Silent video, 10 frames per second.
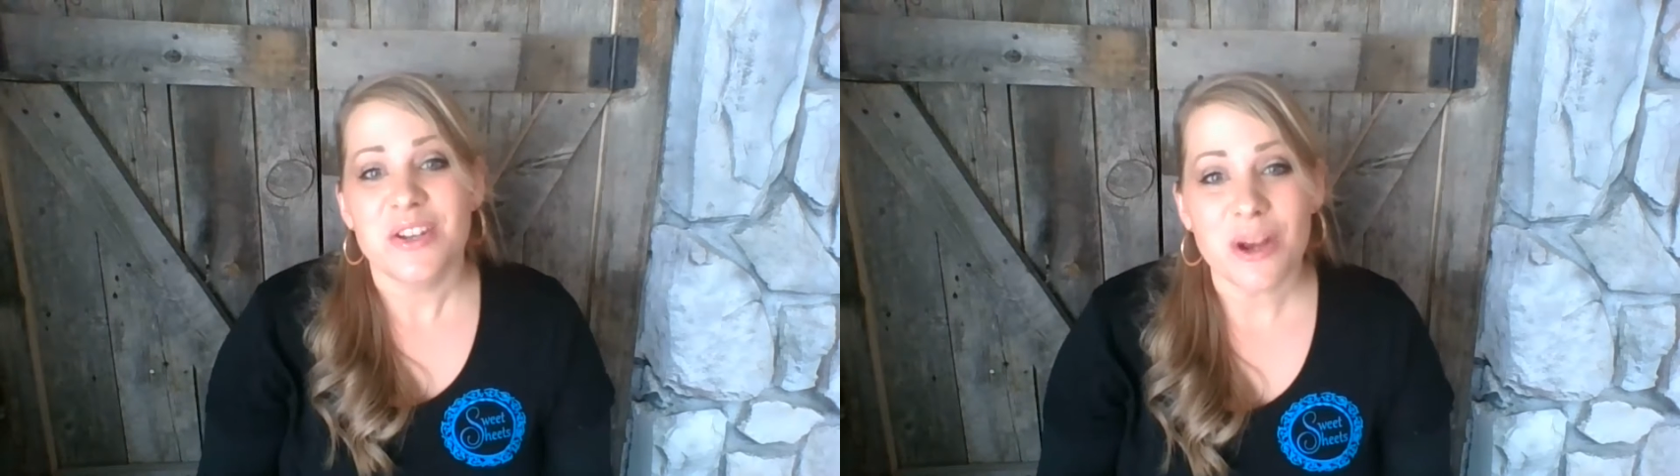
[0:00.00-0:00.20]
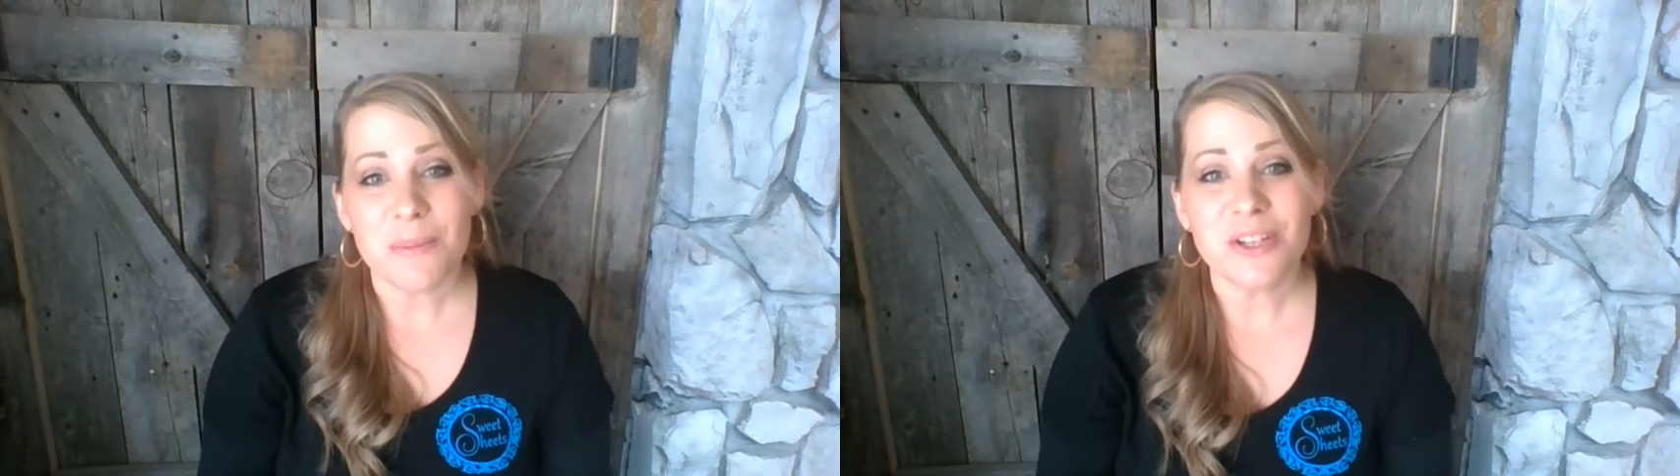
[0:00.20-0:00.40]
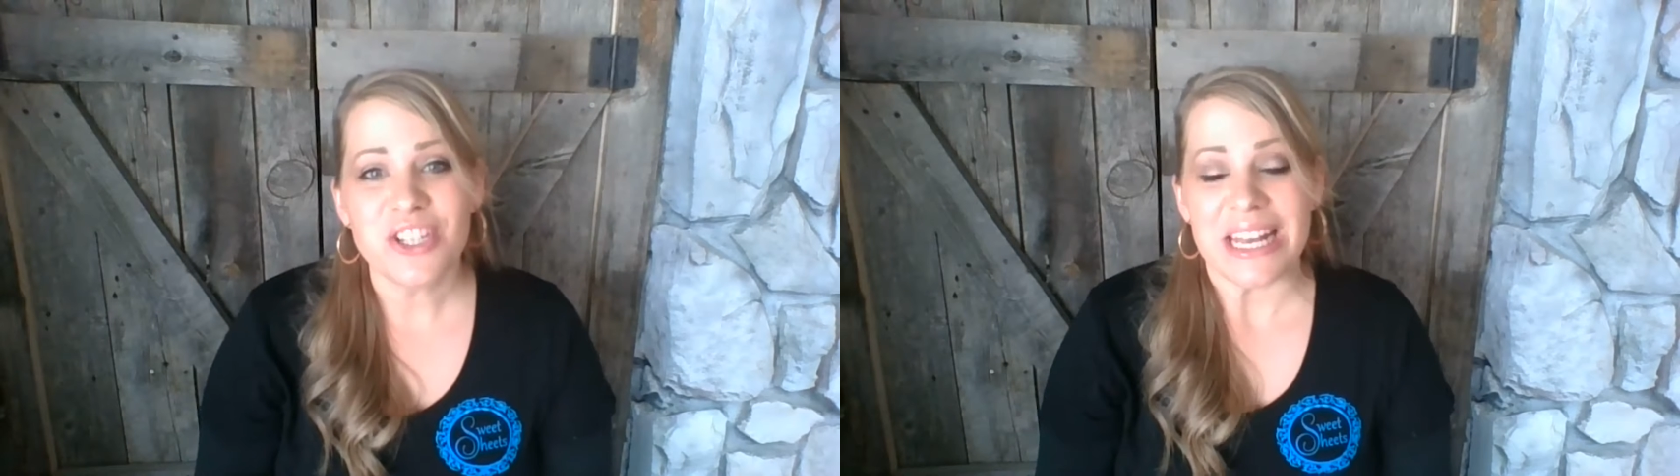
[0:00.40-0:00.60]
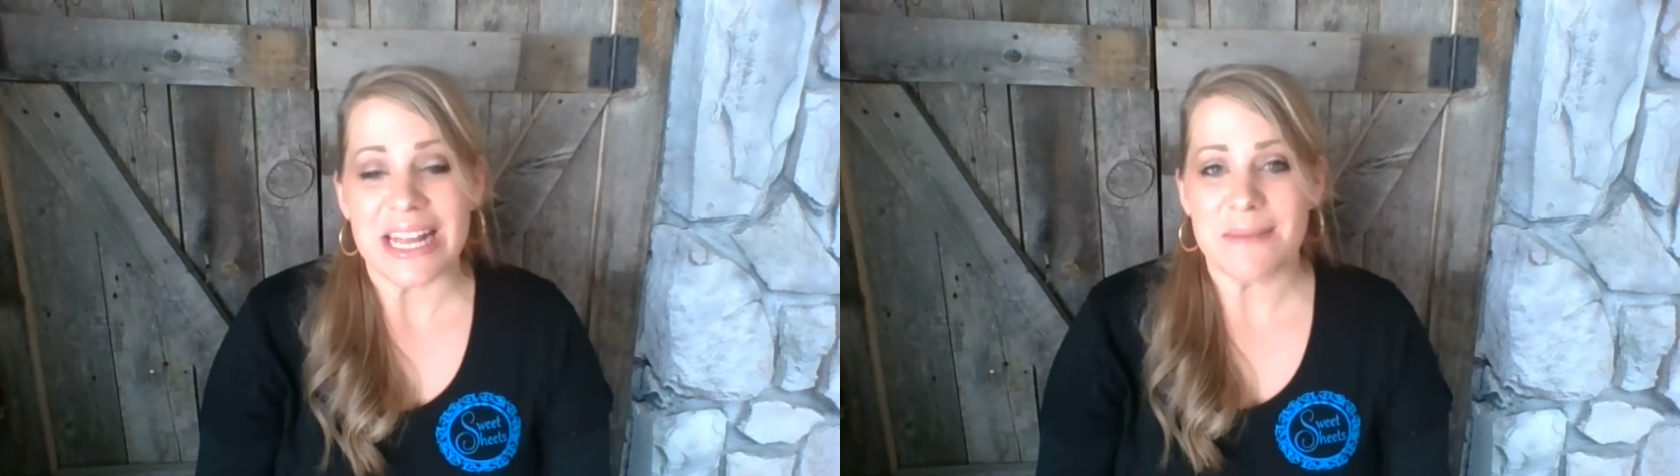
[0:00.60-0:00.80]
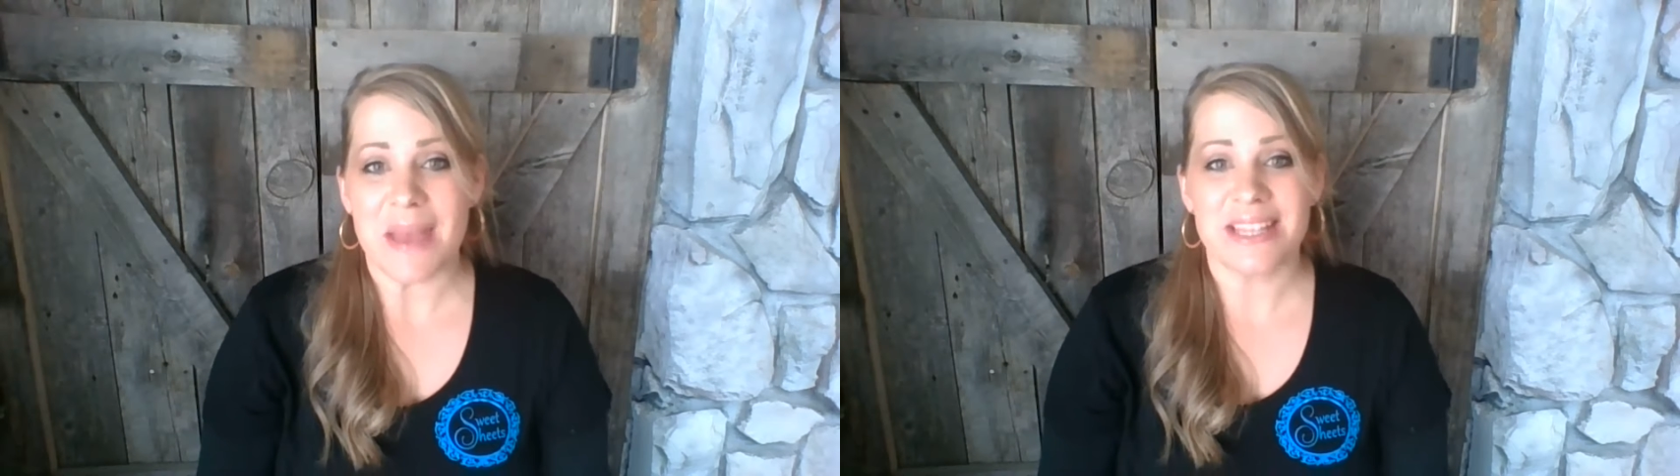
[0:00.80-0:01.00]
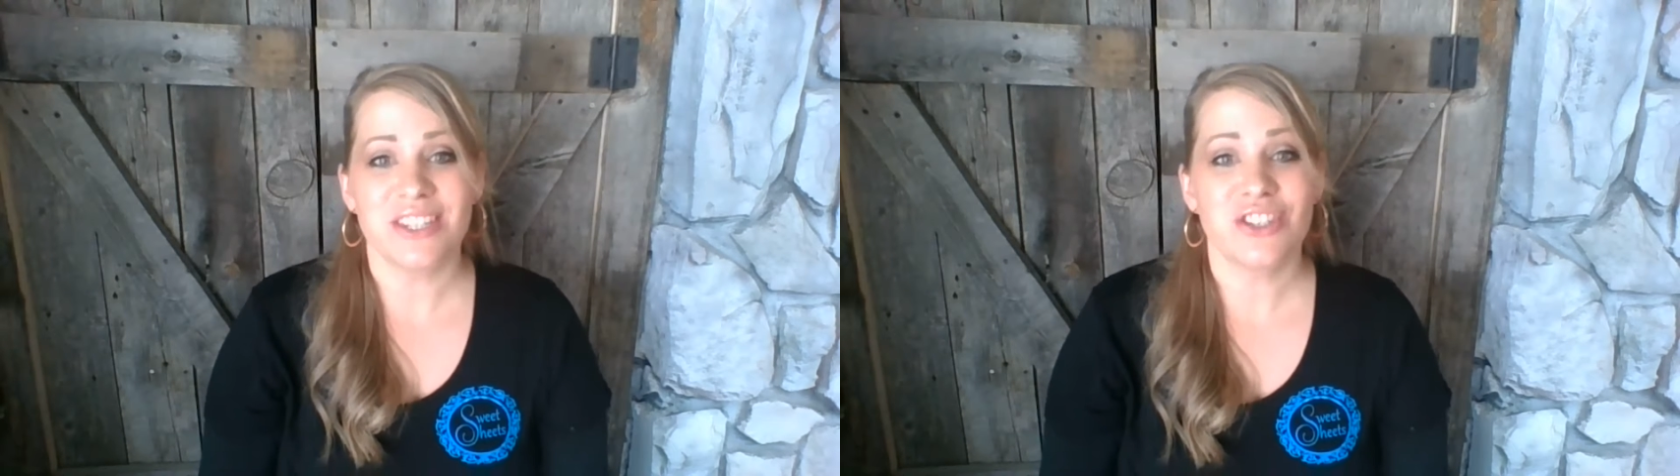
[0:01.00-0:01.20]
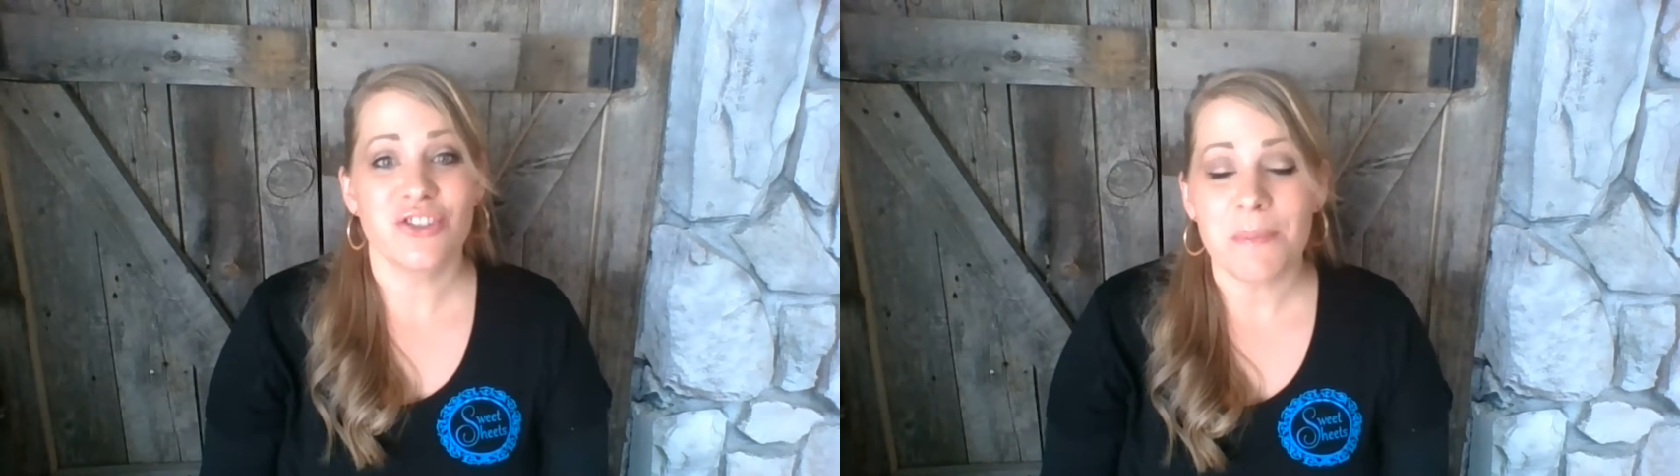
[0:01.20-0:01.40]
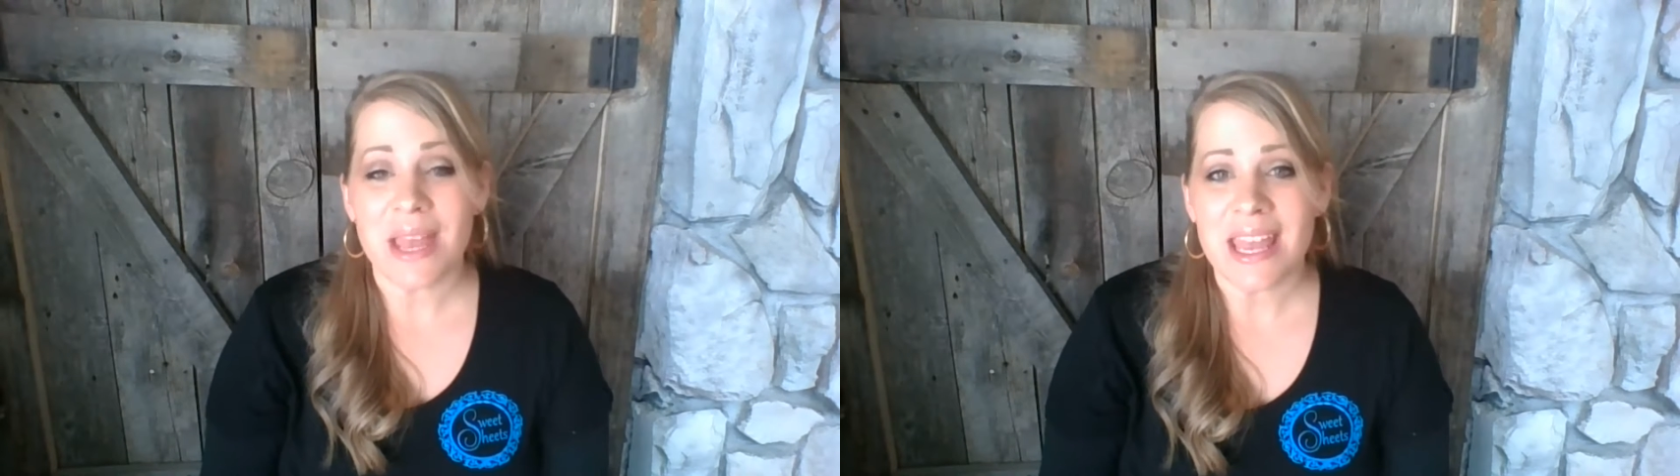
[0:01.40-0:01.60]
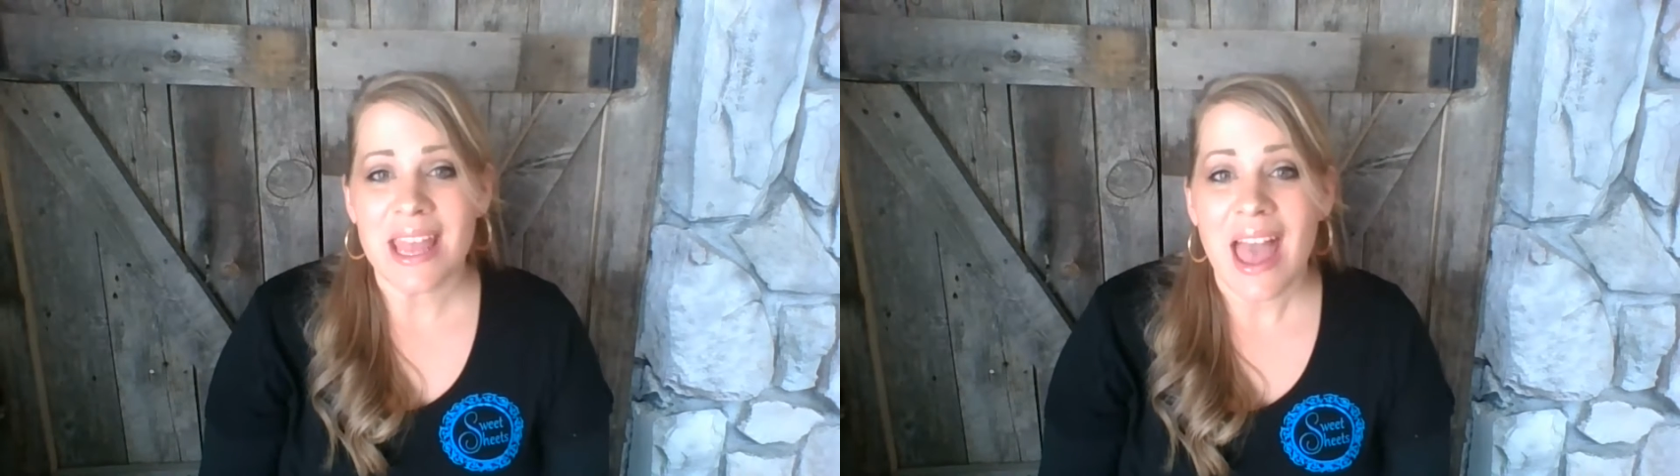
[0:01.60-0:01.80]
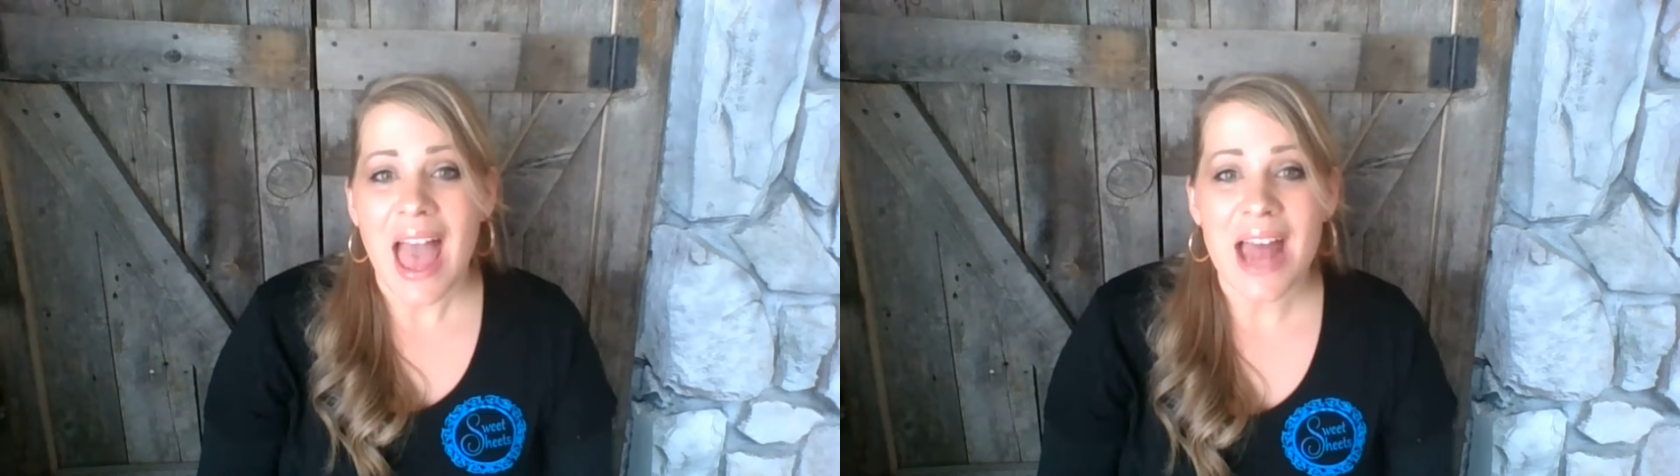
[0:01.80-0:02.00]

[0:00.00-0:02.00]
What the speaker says: Triple sheeting makes stripping